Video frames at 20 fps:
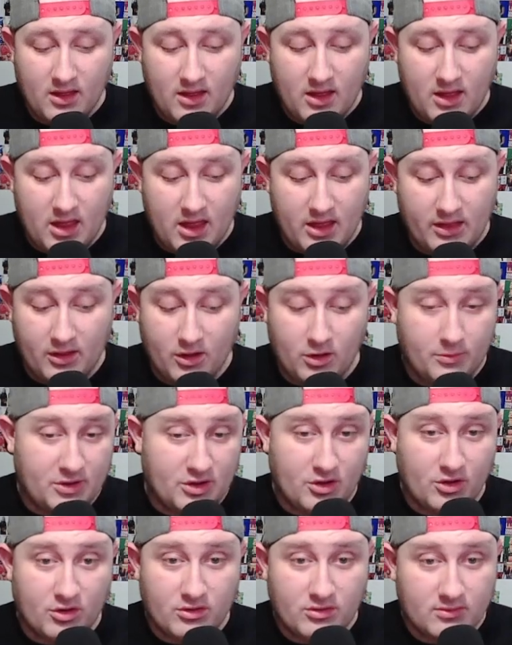it'll be
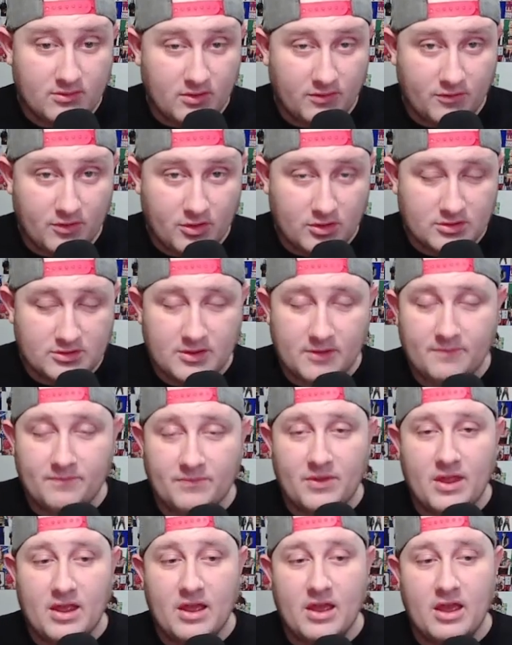good, of course.
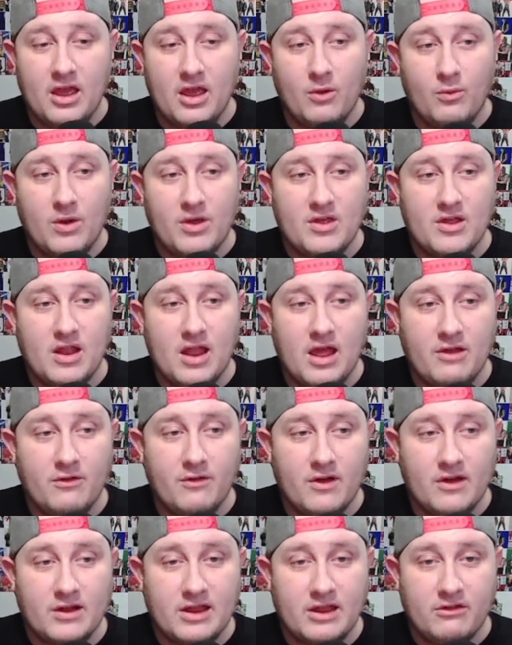Whether Lyra
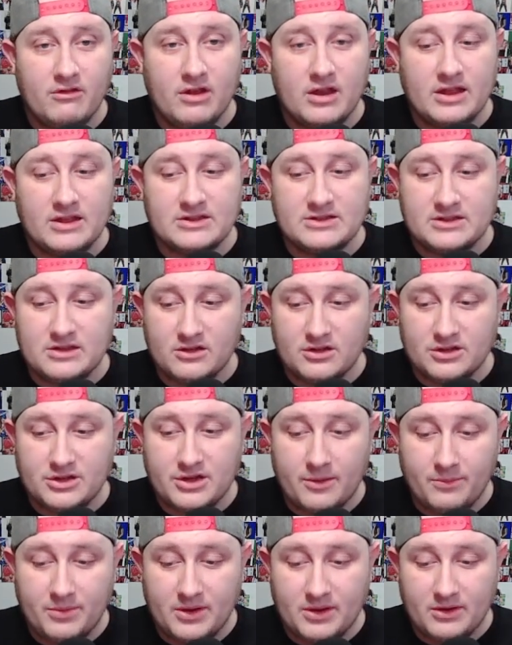Valkyria is still a
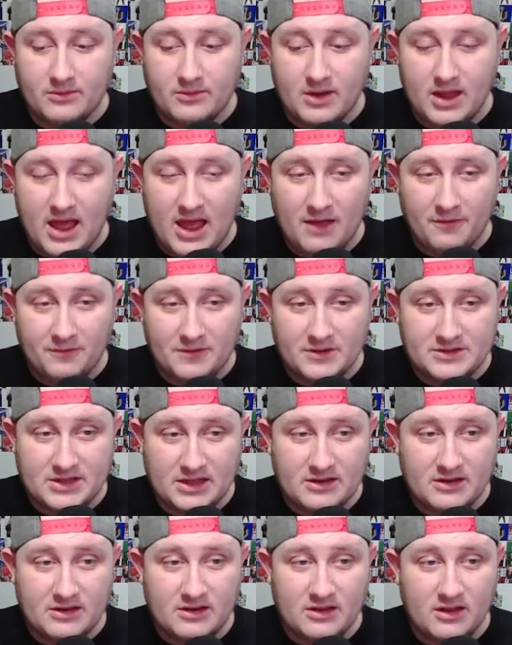champion after
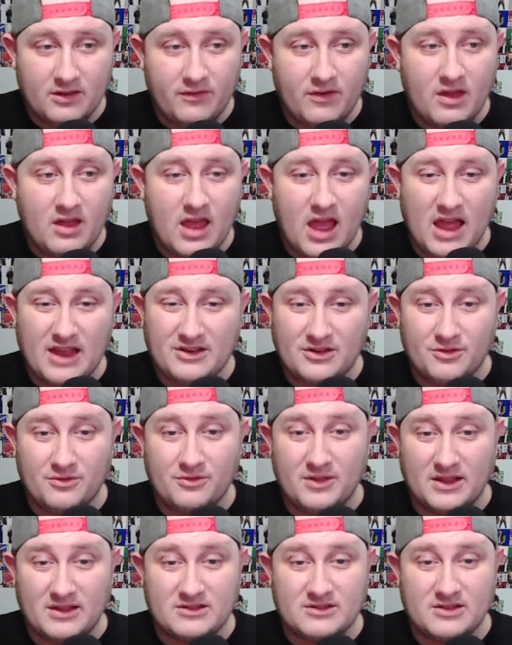Stand and Deliver, I do
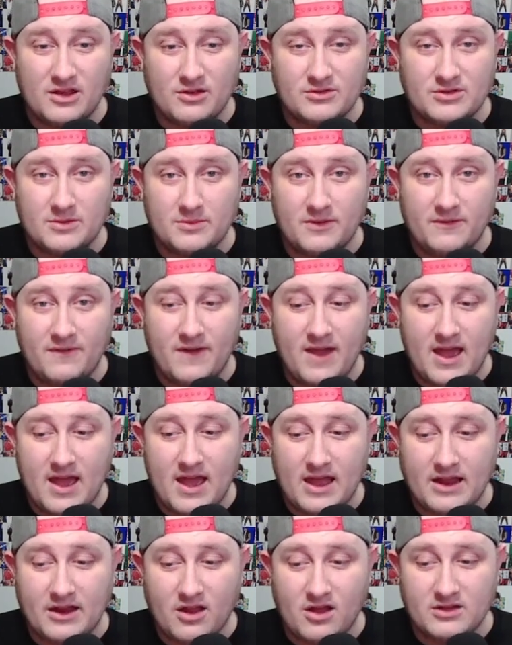think so, to be fair.
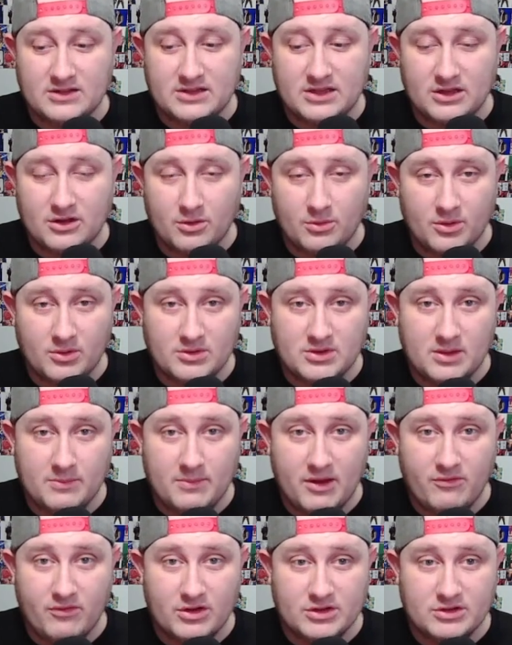I can't see her coming up to the
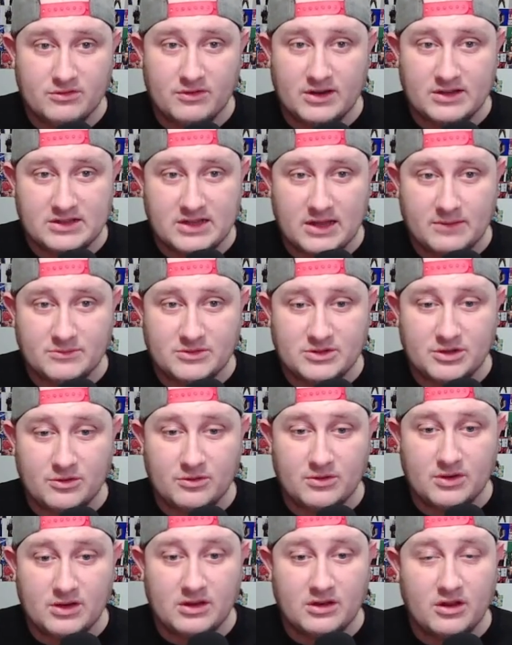main roster anytime
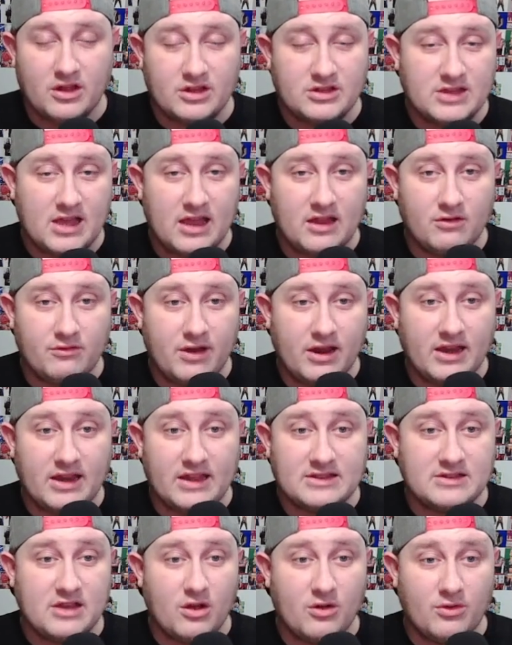soon, and her title reign
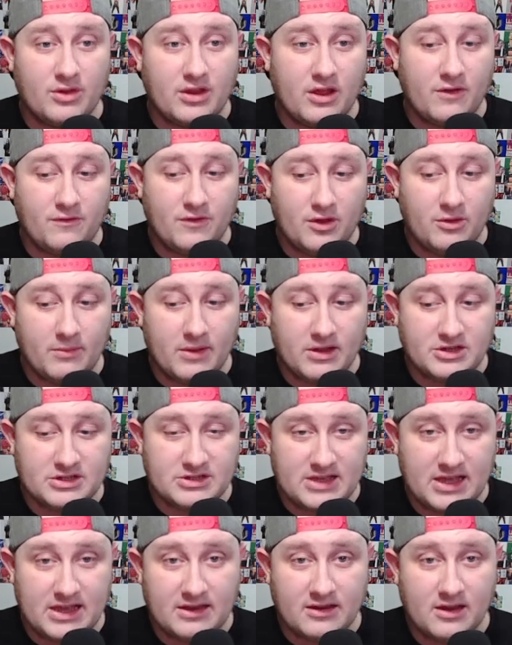is only a few matches
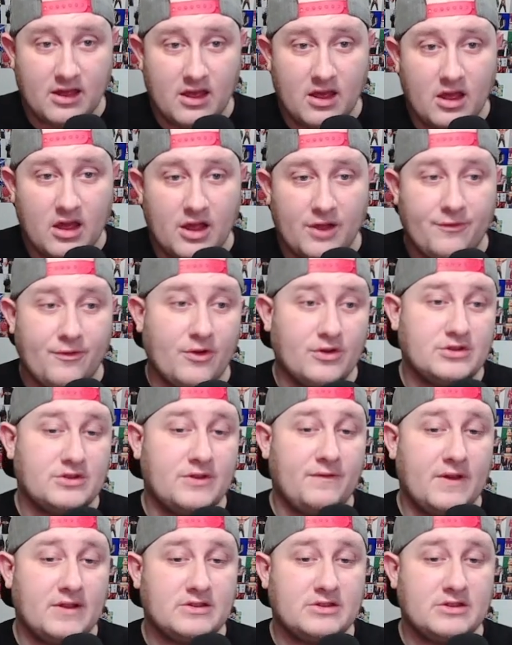in as far as
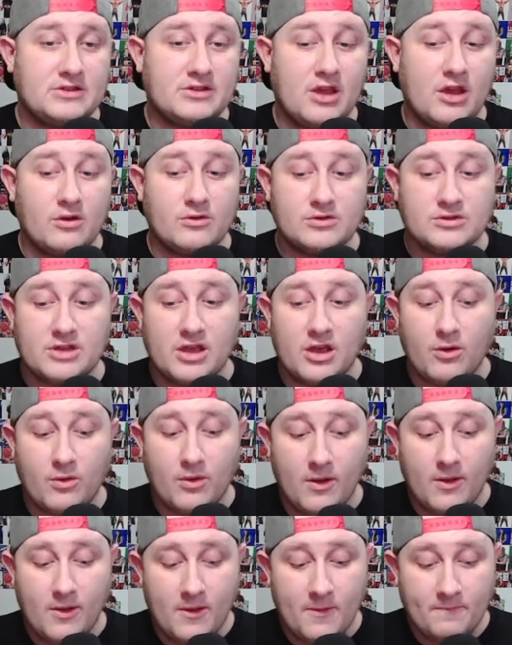defenses go. So
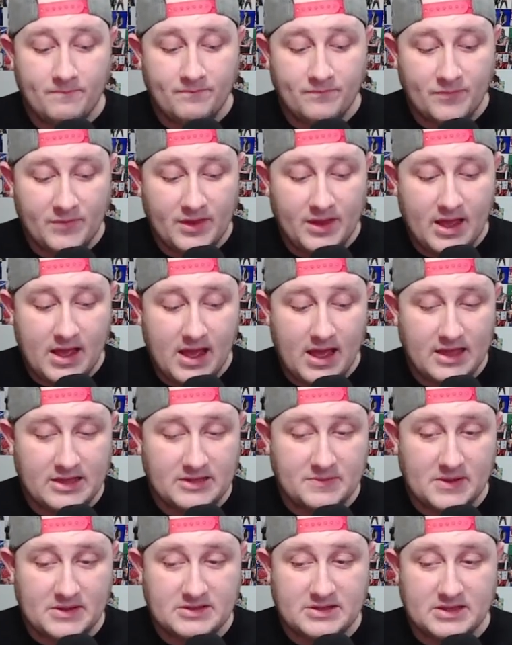yeah, I
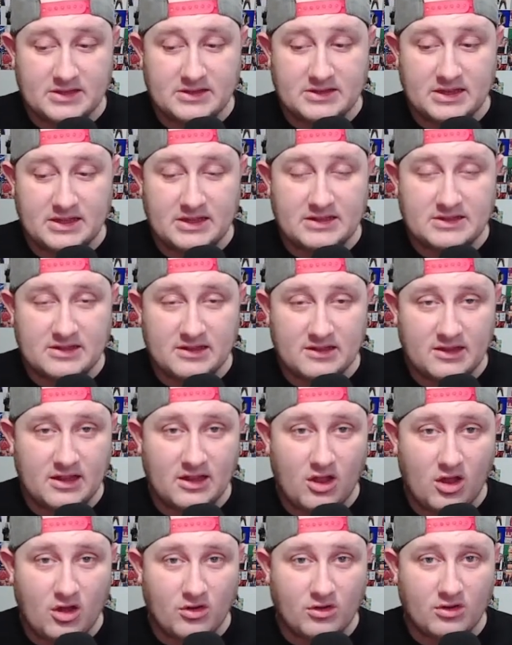expect a decently
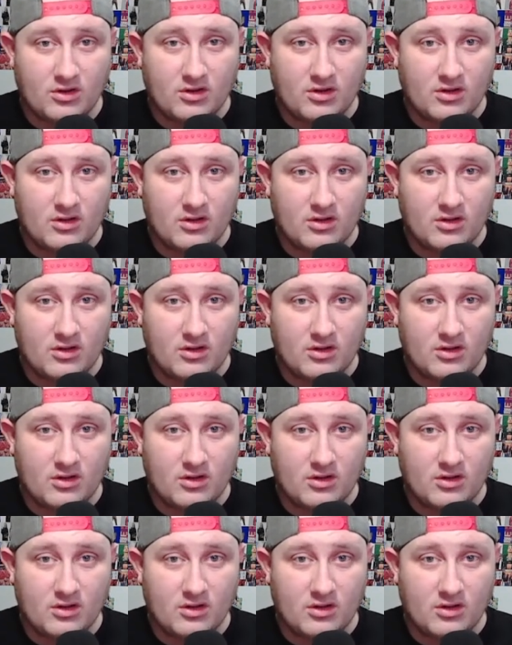long